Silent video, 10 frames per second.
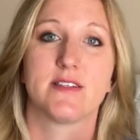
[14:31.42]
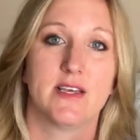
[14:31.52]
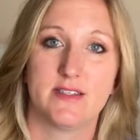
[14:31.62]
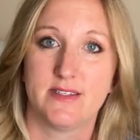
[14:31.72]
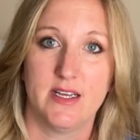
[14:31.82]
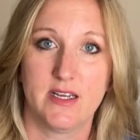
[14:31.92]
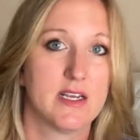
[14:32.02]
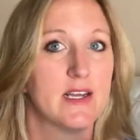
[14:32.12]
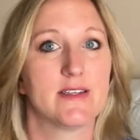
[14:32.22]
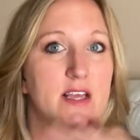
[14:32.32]
that stick,
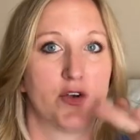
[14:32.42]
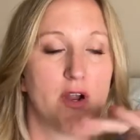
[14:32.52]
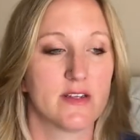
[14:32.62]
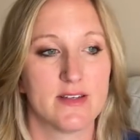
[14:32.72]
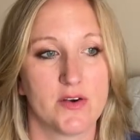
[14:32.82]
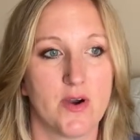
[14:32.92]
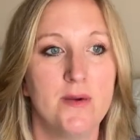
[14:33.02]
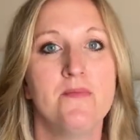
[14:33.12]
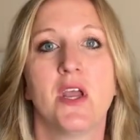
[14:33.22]
etc., etc.